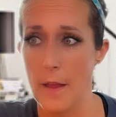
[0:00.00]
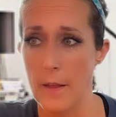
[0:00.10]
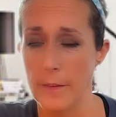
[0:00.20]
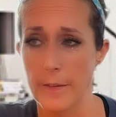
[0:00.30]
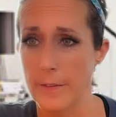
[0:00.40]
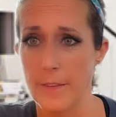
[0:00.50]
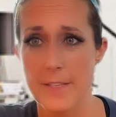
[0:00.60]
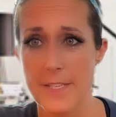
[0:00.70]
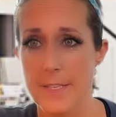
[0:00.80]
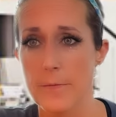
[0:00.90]
Like
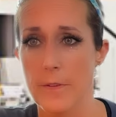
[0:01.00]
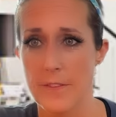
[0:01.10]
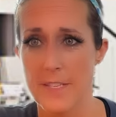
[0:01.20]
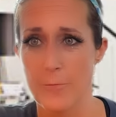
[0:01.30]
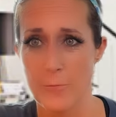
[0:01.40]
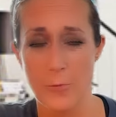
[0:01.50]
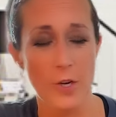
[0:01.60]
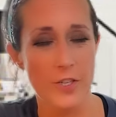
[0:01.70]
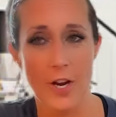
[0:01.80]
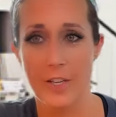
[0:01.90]
we're
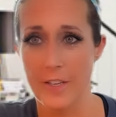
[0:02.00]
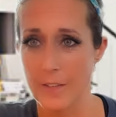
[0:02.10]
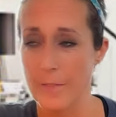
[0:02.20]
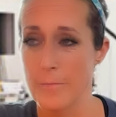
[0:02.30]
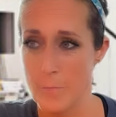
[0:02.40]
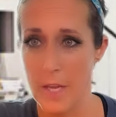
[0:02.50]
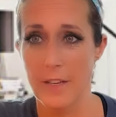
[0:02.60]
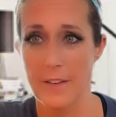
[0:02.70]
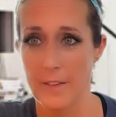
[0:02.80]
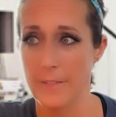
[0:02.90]
talking
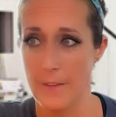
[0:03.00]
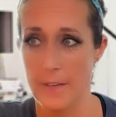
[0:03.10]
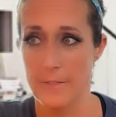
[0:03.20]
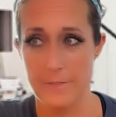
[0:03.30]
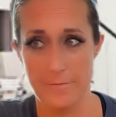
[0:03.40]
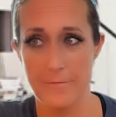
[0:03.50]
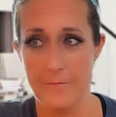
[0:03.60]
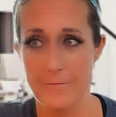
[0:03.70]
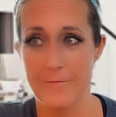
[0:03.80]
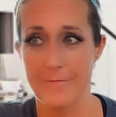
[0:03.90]
big, like
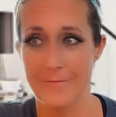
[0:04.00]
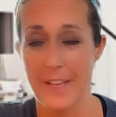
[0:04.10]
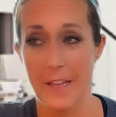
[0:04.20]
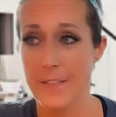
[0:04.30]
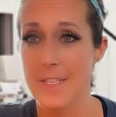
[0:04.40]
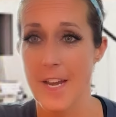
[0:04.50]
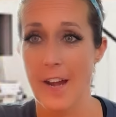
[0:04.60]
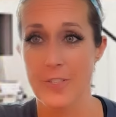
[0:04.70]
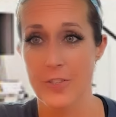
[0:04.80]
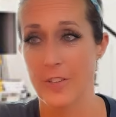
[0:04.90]
at least
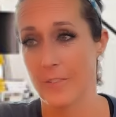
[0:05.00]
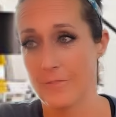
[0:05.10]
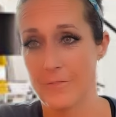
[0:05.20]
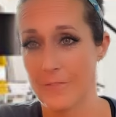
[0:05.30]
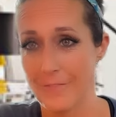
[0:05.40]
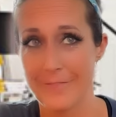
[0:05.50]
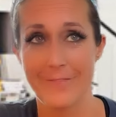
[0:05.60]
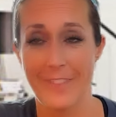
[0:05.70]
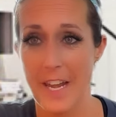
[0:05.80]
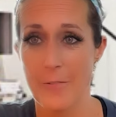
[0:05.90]
national,
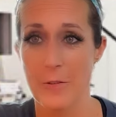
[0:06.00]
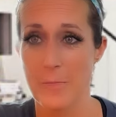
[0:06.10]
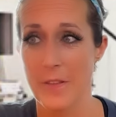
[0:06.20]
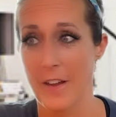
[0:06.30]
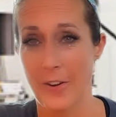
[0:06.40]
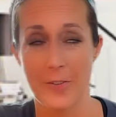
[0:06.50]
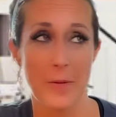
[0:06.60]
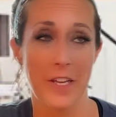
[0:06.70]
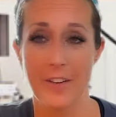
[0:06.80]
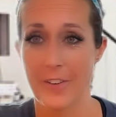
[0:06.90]
and it wouldn't be that hard to
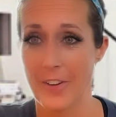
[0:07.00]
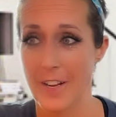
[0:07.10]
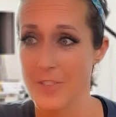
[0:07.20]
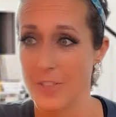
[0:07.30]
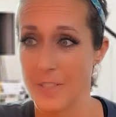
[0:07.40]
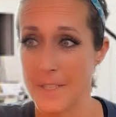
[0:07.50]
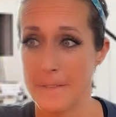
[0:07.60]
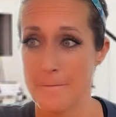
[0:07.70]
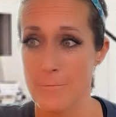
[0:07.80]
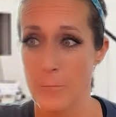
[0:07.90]
make it international.
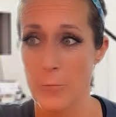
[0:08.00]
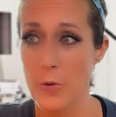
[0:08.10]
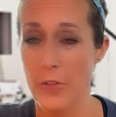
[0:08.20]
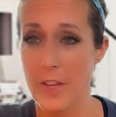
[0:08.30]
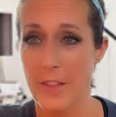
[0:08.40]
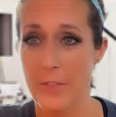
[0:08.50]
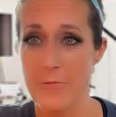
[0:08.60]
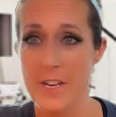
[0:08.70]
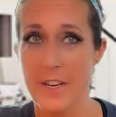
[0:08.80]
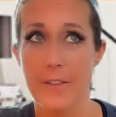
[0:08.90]
We're only
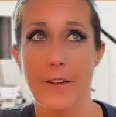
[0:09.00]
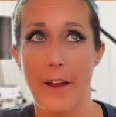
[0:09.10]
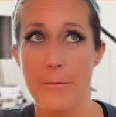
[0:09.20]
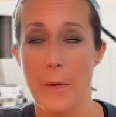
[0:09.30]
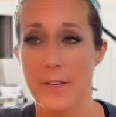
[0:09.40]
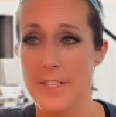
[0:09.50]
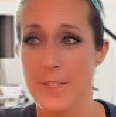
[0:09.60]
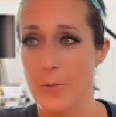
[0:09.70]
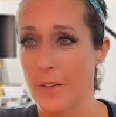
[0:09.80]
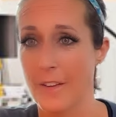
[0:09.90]
Boston's
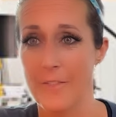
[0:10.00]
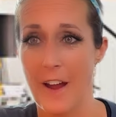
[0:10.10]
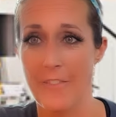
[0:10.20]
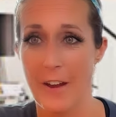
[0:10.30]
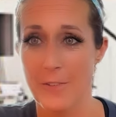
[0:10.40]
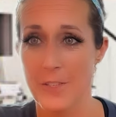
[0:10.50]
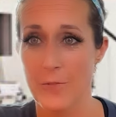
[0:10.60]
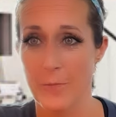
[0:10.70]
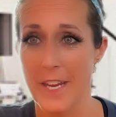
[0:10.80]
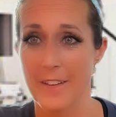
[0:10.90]
what, like 5 hours
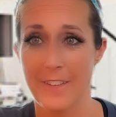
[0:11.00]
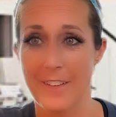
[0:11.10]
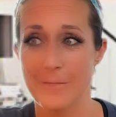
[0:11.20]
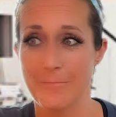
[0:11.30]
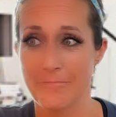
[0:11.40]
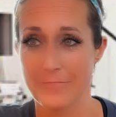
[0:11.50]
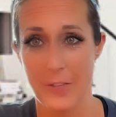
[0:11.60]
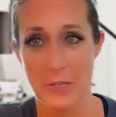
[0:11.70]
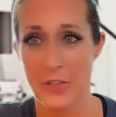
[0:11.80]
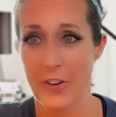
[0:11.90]
from Canada.
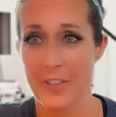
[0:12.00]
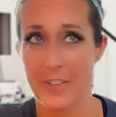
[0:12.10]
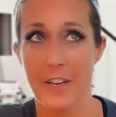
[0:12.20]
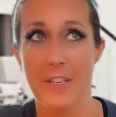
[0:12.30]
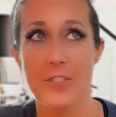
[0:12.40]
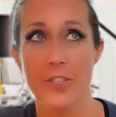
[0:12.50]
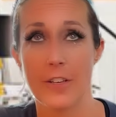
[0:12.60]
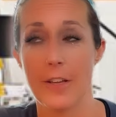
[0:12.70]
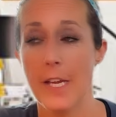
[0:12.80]
There's their international.